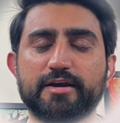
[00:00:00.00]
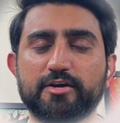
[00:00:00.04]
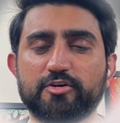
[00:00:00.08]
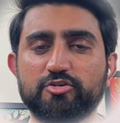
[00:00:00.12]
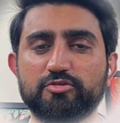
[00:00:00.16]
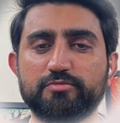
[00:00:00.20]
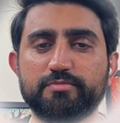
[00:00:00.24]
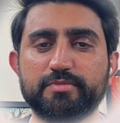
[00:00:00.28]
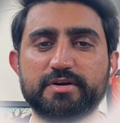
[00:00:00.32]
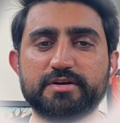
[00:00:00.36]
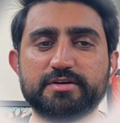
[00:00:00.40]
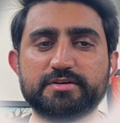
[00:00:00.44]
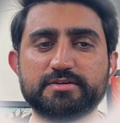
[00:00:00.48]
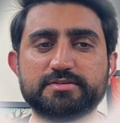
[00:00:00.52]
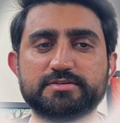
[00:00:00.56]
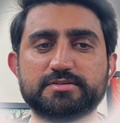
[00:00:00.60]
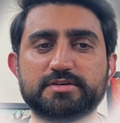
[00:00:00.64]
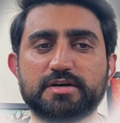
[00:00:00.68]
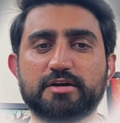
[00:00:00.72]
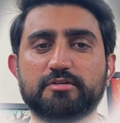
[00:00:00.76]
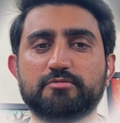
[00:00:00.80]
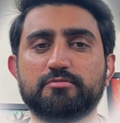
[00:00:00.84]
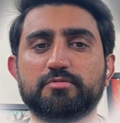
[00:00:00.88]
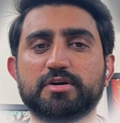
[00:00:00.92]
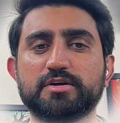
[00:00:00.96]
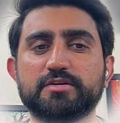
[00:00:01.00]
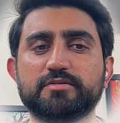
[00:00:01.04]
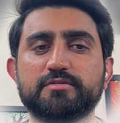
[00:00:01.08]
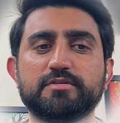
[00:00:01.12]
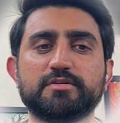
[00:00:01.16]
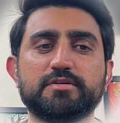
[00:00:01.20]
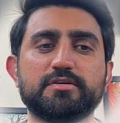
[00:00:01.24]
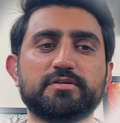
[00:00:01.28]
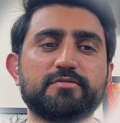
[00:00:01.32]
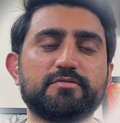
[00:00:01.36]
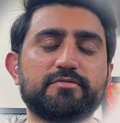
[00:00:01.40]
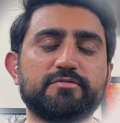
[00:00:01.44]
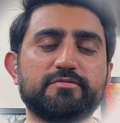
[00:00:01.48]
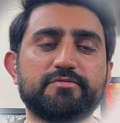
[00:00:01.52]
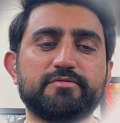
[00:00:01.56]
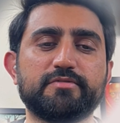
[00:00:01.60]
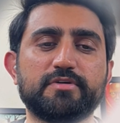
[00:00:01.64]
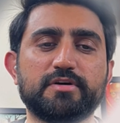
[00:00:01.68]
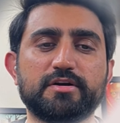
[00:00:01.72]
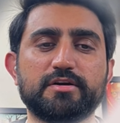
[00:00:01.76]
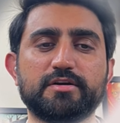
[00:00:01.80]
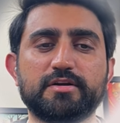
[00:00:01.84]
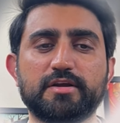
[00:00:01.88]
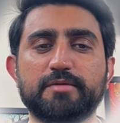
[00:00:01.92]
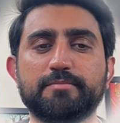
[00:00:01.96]
documents or what
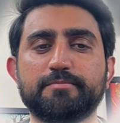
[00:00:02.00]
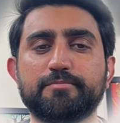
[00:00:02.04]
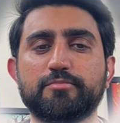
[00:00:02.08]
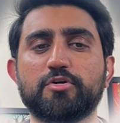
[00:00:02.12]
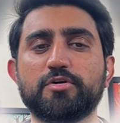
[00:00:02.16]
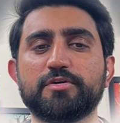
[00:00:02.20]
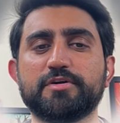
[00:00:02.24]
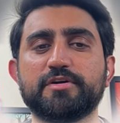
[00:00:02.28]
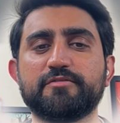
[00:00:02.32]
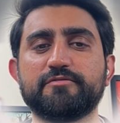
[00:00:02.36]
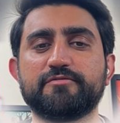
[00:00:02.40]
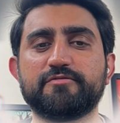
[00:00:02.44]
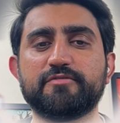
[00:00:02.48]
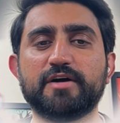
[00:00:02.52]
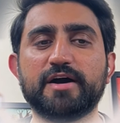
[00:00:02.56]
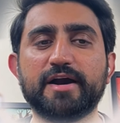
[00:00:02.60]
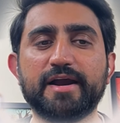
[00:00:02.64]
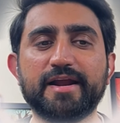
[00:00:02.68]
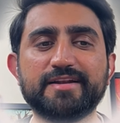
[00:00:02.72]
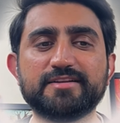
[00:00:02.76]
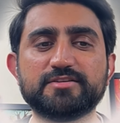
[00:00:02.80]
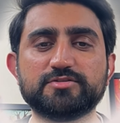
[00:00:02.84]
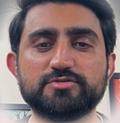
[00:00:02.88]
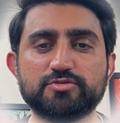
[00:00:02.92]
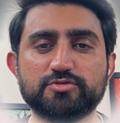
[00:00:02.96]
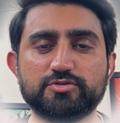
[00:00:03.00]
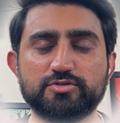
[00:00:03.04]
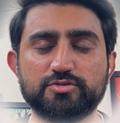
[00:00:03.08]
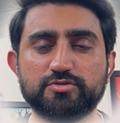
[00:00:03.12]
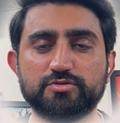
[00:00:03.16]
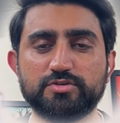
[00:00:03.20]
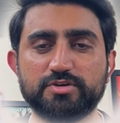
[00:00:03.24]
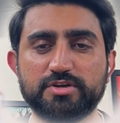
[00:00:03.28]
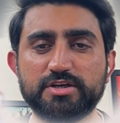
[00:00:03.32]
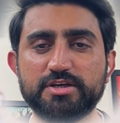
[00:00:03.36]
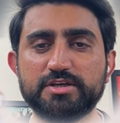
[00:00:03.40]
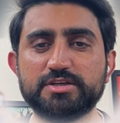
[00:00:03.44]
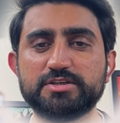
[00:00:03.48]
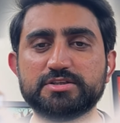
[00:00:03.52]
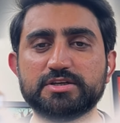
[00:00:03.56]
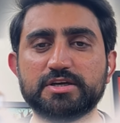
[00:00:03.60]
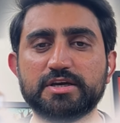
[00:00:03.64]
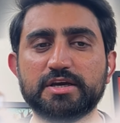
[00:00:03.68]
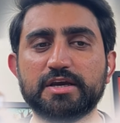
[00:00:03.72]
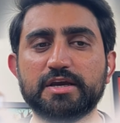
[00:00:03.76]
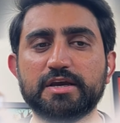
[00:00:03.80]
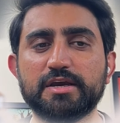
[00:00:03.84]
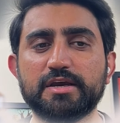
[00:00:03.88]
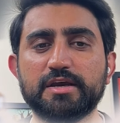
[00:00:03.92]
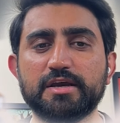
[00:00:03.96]
important files do you need
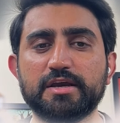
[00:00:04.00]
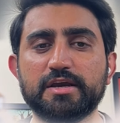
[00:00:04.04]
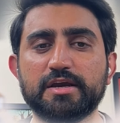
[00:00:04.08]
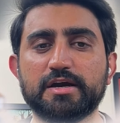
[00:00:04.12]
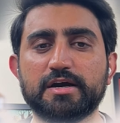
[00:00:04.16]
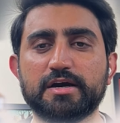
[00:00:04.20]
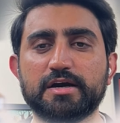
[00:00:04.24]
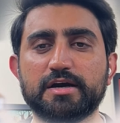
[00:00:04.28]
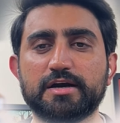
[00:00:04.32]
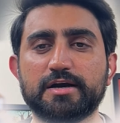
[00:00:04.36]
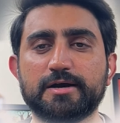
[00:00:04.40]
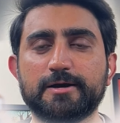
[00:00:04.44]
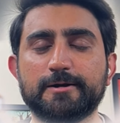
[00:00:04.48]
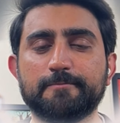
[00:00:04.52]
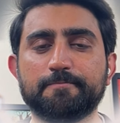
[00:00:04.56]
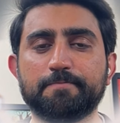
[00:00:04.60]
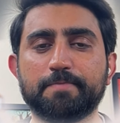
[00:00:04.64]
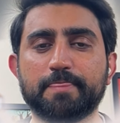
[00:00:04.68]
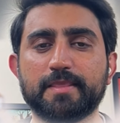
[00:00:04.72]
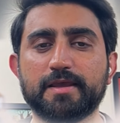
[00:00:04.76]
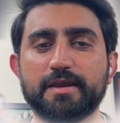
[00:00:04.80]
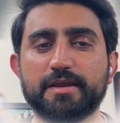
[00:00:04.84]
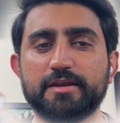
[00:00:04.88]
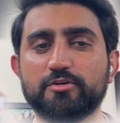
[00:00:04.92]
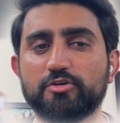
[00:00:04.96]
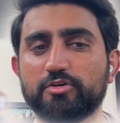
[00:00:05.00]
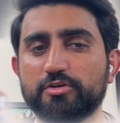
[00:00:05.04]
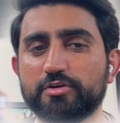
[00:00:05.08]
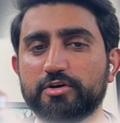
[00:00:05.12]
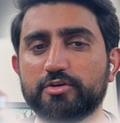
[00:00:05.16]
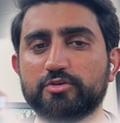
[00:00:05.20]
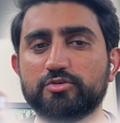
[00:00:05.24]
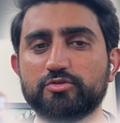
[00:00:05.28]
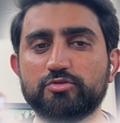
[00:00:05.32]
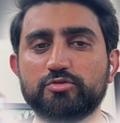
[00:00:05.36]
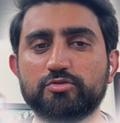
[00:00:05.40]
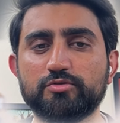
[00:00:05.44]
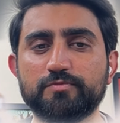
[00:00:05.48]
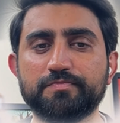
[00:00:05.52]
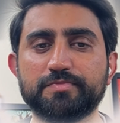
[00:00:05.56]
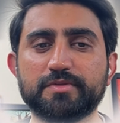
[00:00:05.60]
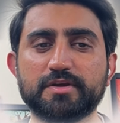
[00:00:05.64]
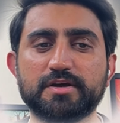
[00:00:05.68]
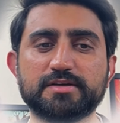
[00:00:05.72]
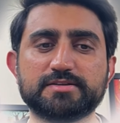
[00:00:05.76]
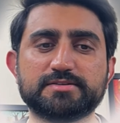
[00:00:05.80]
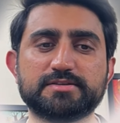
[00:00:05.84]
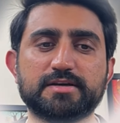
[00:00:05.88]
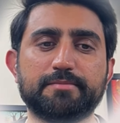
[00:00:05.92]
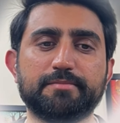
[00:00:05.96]
in order to
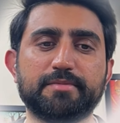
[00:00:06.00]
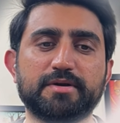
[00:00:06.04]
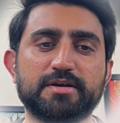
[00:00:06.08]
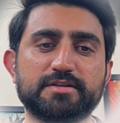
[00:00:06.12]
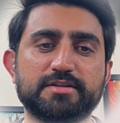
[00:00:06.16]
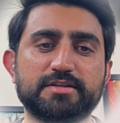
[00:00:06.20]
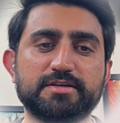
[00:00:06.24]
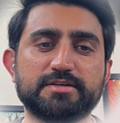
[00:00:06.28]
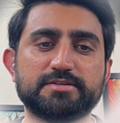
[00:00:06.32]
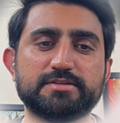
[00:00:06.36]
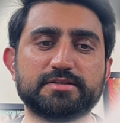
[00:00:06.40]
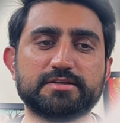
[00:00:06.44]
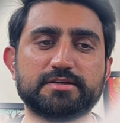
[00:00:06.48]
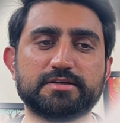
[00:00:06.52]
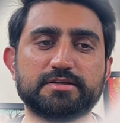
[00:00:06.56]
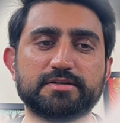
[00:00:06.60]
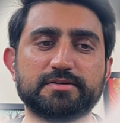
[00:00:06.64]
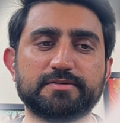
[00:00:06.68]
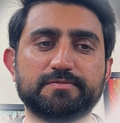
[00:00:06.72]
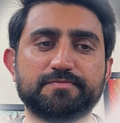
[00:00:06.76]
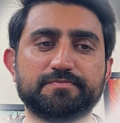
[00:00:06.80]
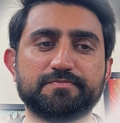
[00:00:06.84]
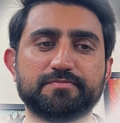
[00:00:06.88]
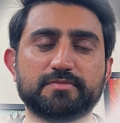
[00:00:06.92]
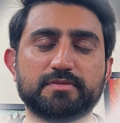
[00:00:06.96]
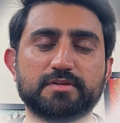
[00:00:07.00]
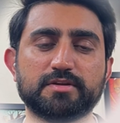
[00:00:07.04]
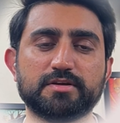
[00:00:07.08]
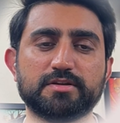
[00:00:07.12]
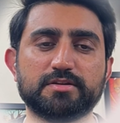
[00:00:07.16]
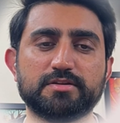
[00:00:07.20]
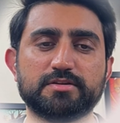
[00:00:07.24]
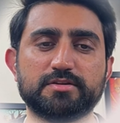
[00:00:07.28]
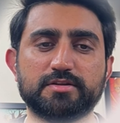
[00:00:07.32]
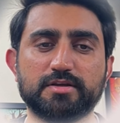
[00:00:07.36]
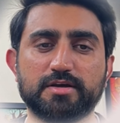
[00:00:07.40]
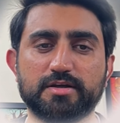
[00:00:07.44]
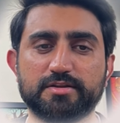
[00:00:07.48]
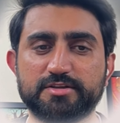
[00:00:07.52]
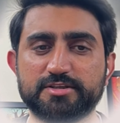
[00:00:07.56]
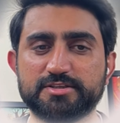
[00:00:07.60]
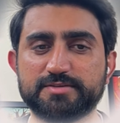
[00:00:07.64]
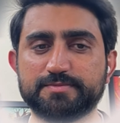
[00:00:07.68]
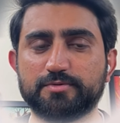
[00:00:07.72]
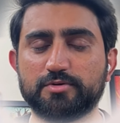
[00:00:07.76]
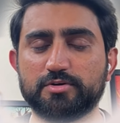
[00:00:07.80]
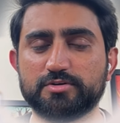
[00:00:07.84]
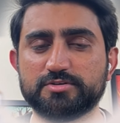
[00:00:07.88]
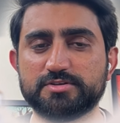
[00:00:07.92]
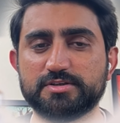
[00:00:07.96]
submit
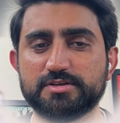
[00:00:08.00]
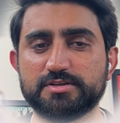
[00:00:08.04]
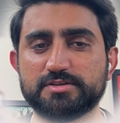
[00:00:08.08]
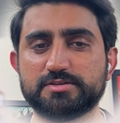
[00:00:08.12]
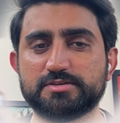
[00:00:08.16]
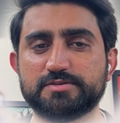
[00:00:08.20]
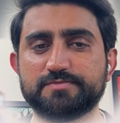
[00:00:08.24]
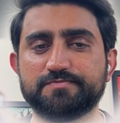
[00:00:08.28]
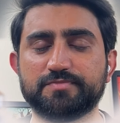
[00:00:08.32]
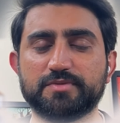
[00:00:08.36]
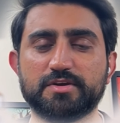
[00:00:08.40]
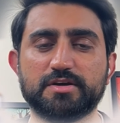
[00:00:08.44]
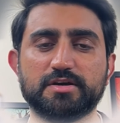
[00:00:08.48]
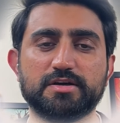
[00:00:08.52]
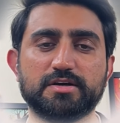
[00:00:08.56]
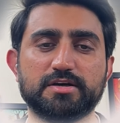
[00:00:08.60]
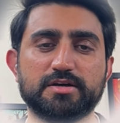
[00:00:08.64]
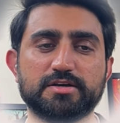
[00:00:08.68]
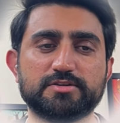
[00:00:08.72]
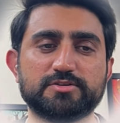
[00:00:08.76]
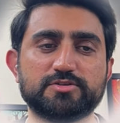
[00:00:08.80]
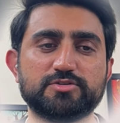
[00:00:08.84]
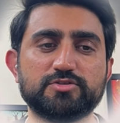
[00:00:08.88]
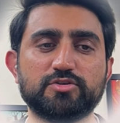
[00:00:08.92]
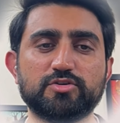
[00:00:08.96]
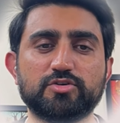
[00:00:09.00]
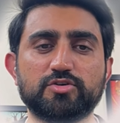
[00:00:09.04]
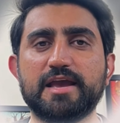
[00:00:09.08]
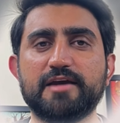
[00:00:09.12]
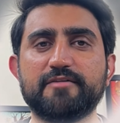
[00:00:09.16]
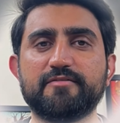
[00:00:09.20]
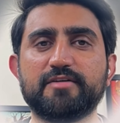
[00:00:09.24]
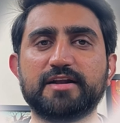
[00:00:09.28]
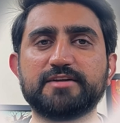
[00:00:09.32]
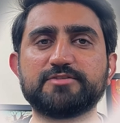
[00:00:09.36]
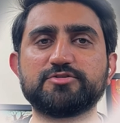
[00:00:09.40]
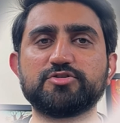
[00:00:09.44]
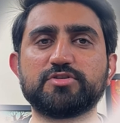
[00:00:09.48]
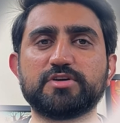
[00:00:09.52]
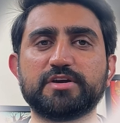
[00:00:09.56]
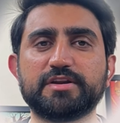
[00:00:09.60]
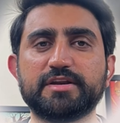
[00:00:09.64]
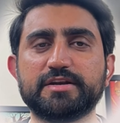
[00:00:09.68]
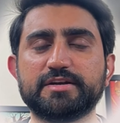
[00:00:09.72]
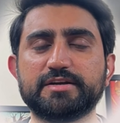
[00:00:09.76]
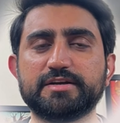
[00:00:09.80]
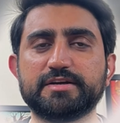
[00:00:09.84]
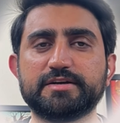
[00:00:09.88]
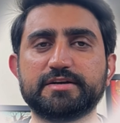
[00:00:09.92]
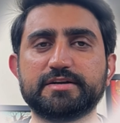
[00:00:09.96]
this process. So I have also
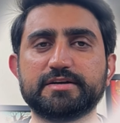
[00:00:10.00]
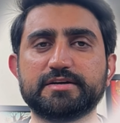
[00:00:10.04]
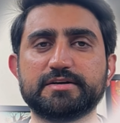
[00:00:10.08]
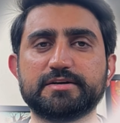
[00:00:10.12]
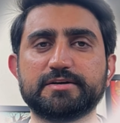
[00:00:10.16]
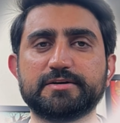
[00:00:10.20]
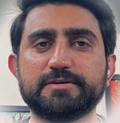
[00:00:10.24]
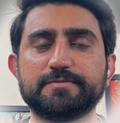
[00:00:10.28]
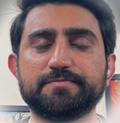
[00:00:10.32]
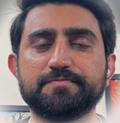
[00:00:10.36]
created